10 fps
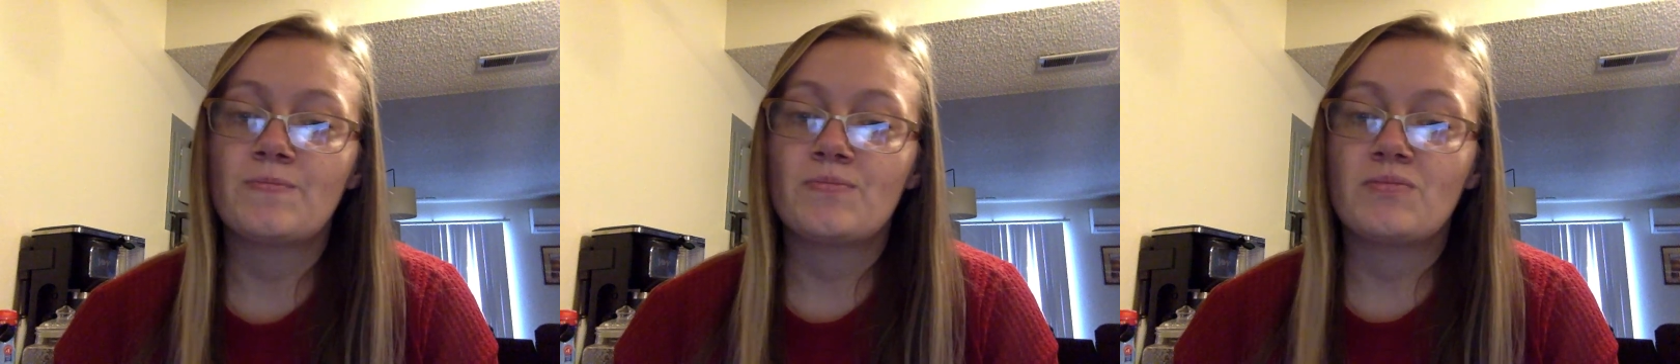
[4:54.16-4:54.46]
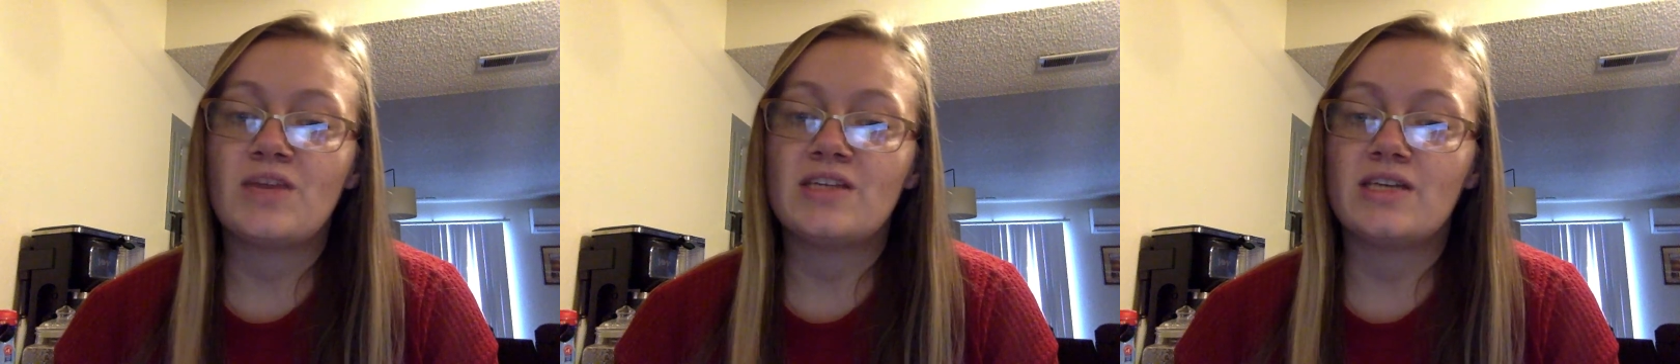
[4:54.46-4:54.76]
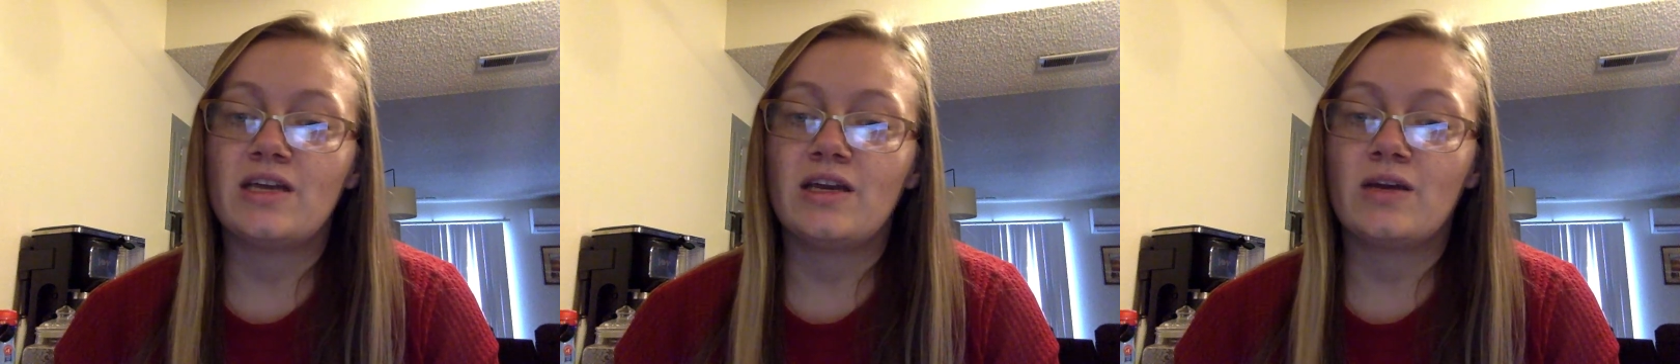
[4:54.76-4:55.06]

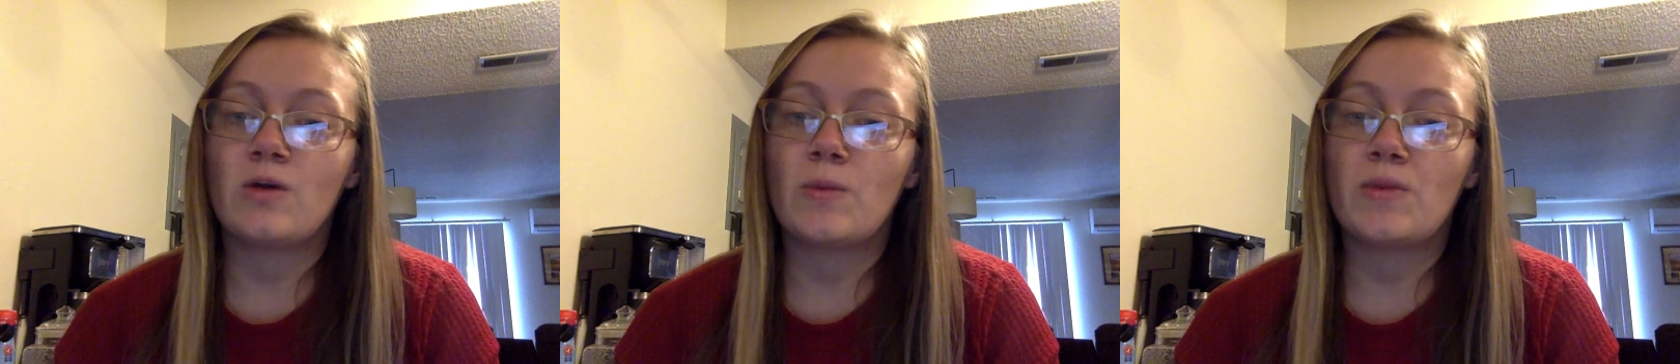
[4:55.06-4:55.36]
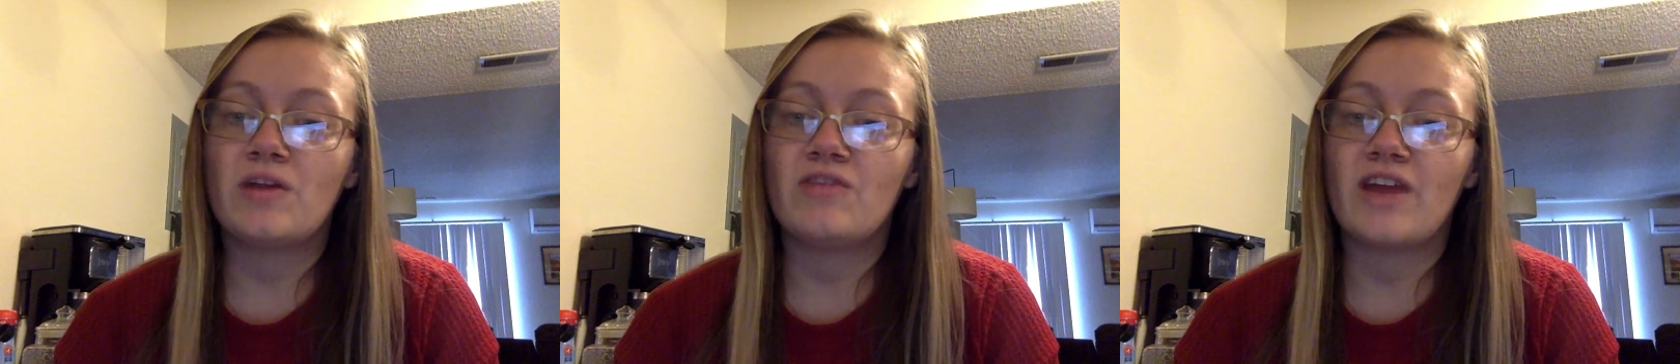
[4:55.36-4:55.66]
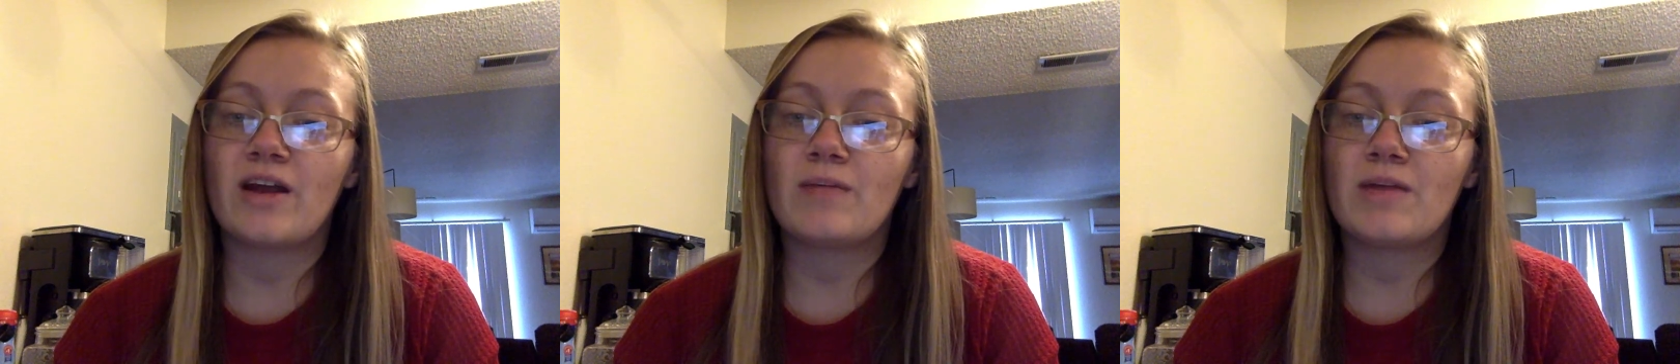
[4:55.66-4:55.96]
Maintaining an open
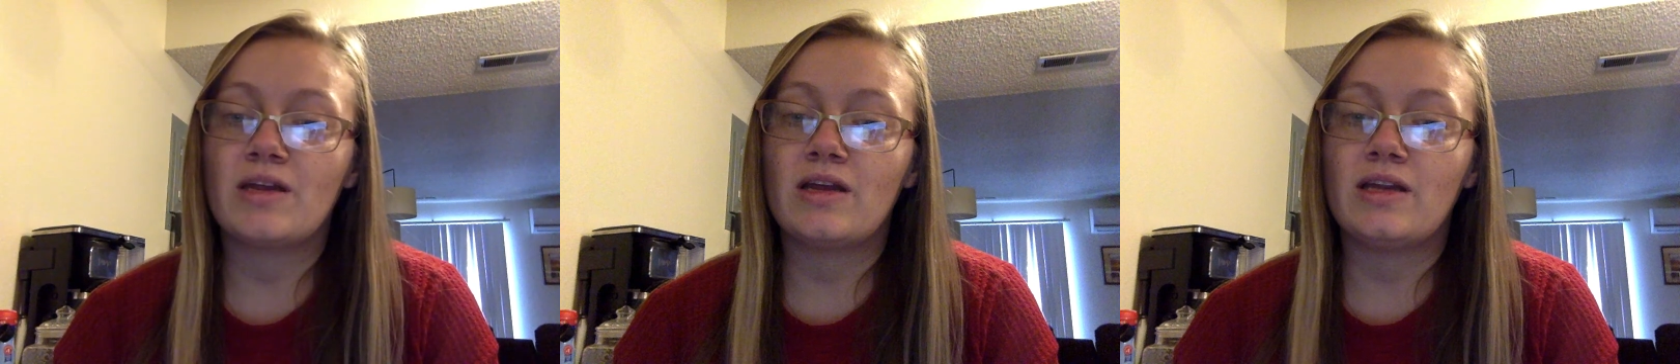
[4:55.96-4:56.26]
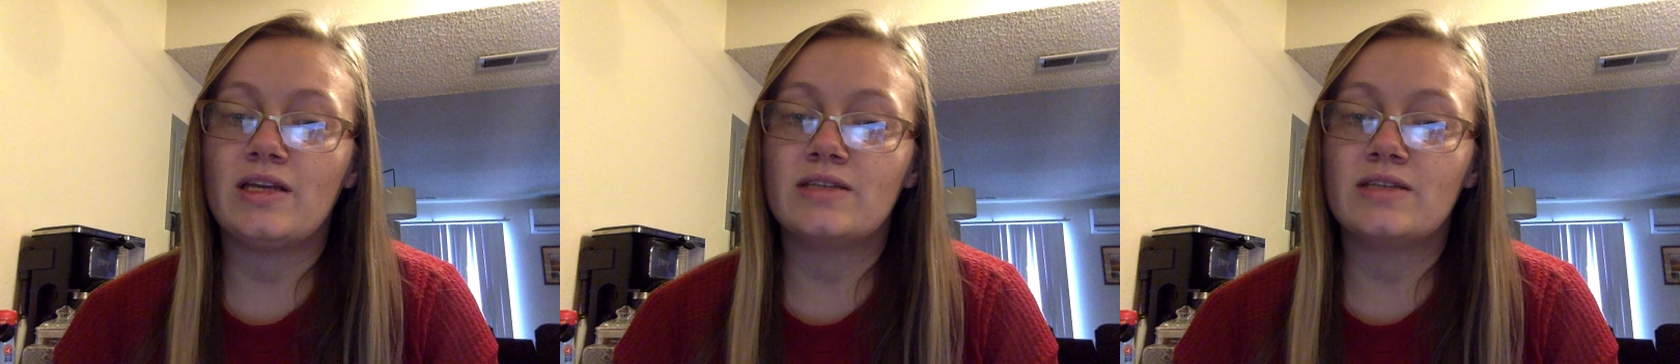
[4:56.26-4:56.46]
environment and